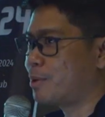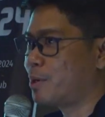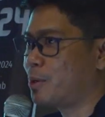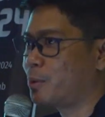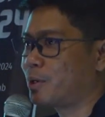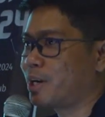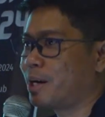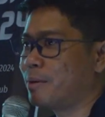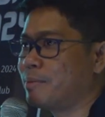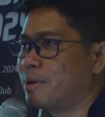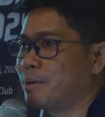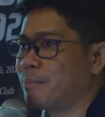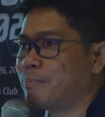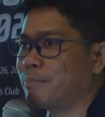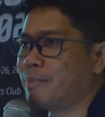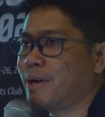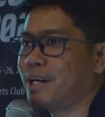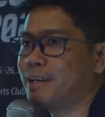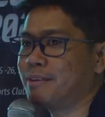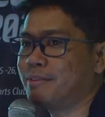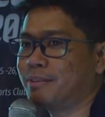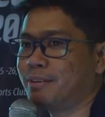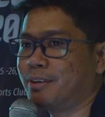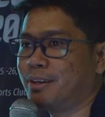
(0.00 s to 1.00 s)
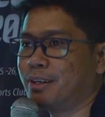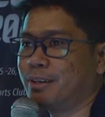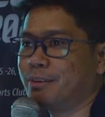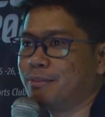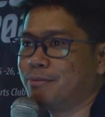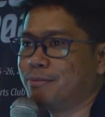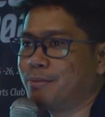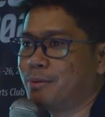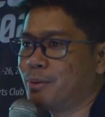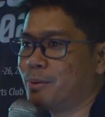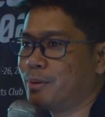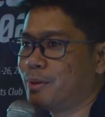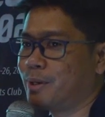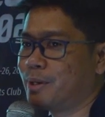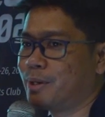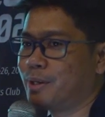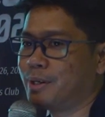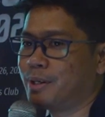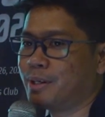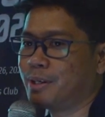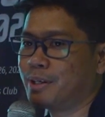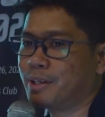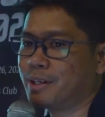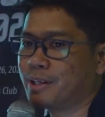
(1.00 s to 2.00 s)
programming Python
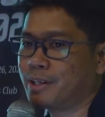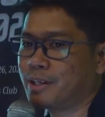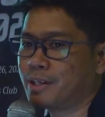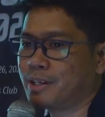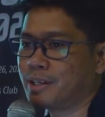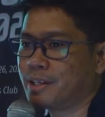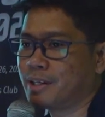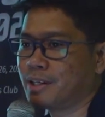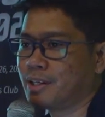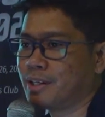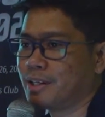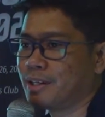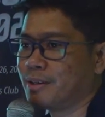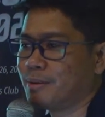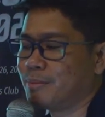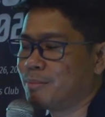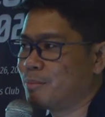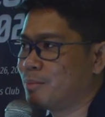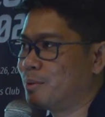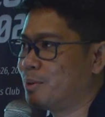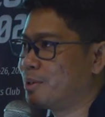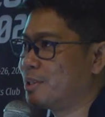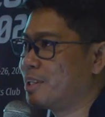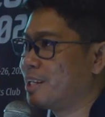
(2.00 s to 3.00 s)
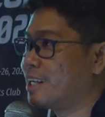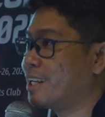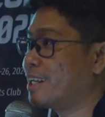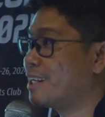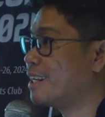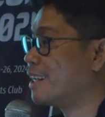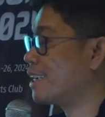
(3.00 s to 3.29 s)
for more than a